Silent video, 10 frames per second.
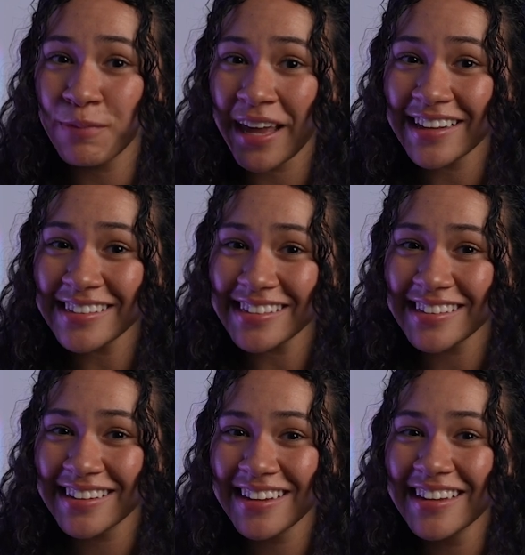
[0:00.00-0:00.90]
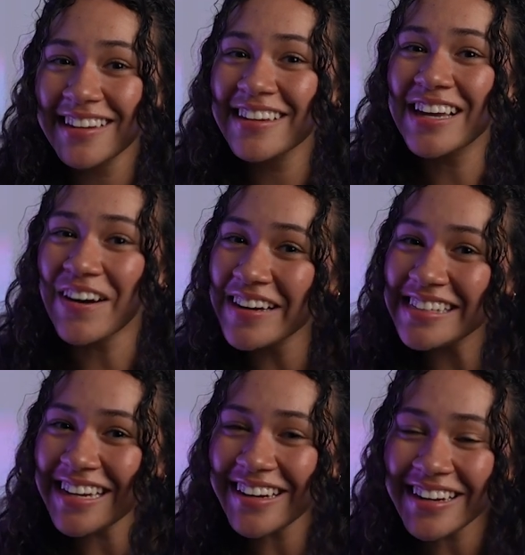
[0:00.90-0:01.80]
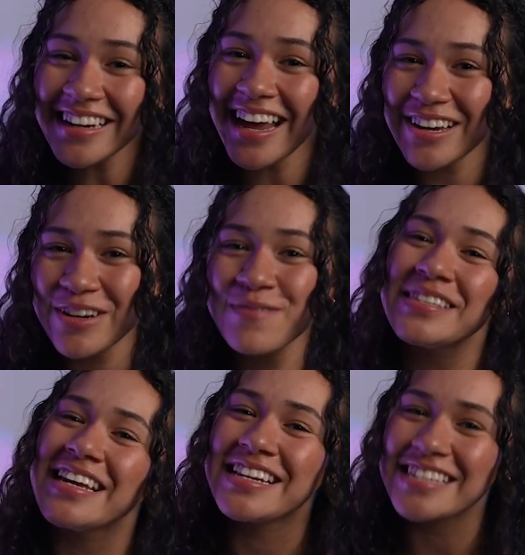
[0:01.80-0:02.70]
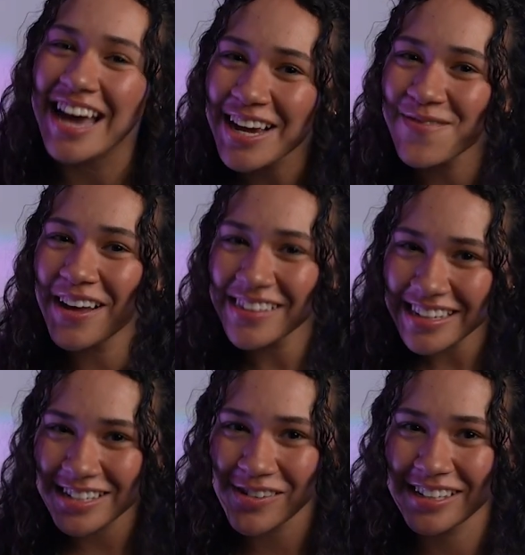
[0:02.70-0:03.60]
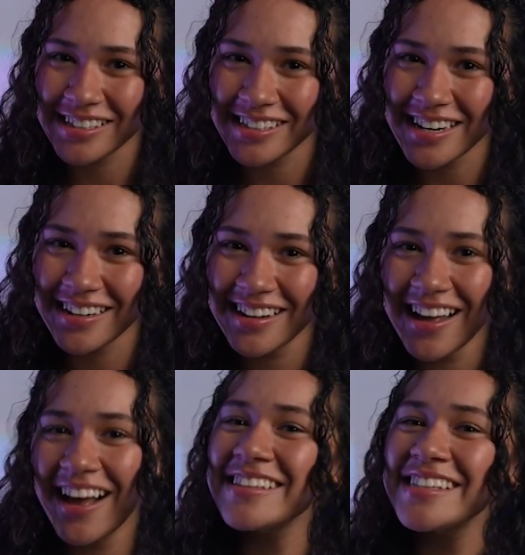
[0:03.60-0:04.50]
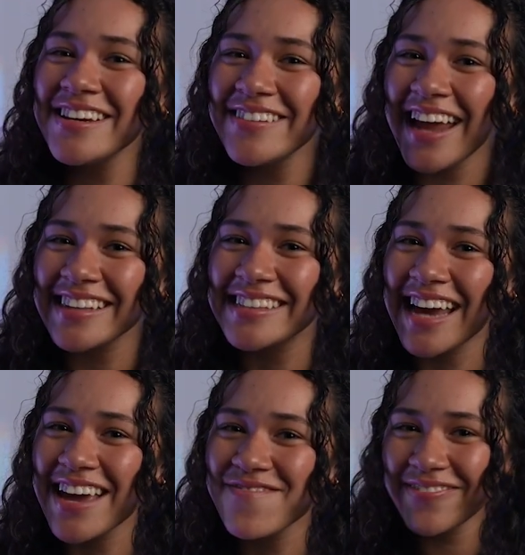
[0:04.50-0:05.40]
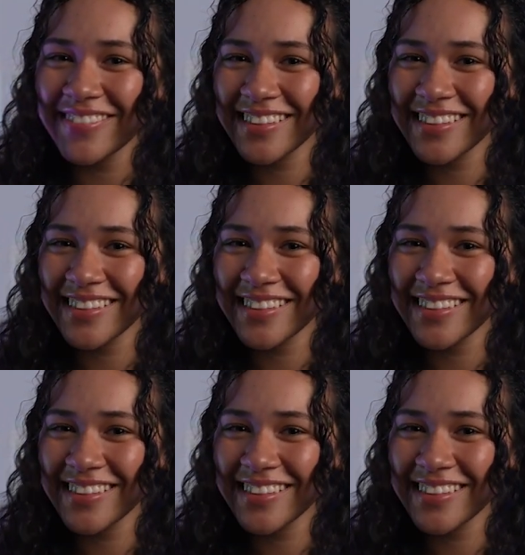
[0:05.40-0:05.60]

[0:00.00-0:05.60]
plans? Go into your Connect groups and talk about this question. I'll see you next time.